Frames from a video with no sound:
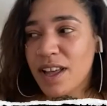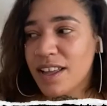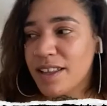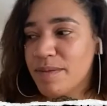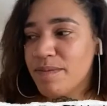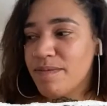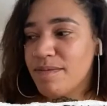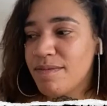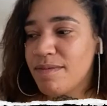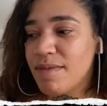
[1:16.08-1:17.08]
um,
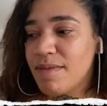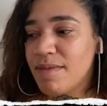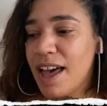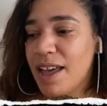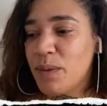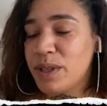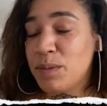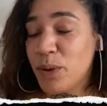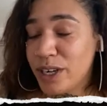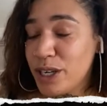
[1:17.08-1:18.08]
I was
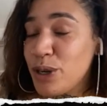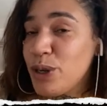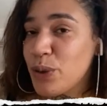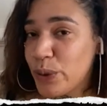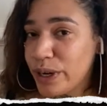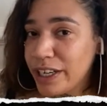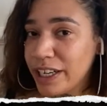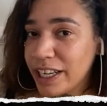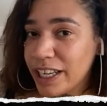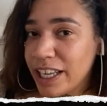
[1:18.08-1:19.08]
born in New
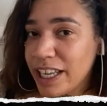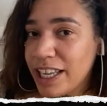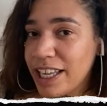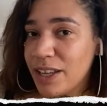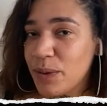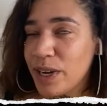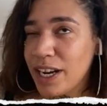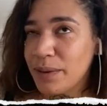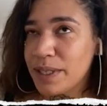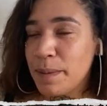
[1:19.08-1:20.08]
York. Uh, when
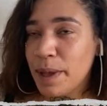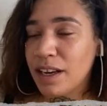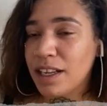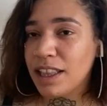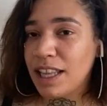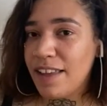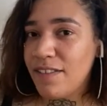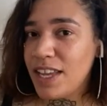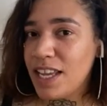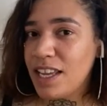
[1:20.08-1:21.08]
I was about
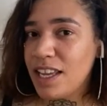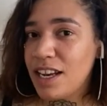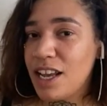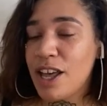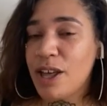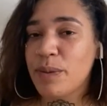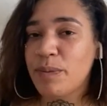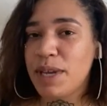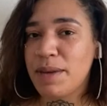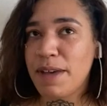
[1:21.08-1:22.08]
11, um,
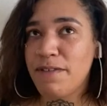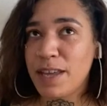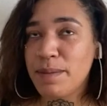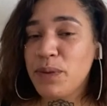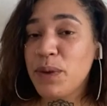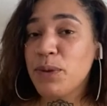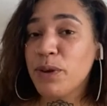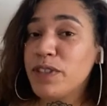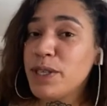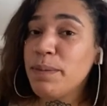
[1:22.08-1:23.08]
me and my family, we
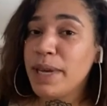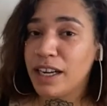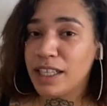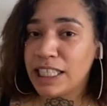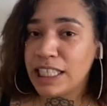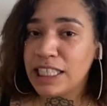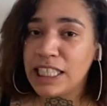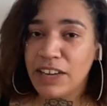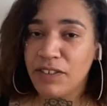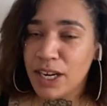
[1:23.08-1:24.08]
moved to Maryland,
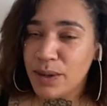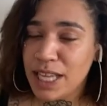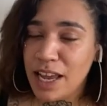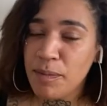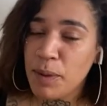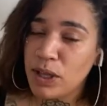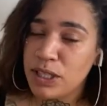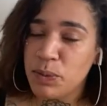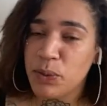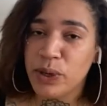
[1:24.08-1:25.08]
like right outside of
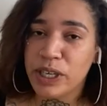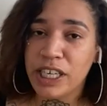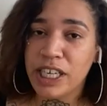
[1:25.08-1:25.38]
Baltimore.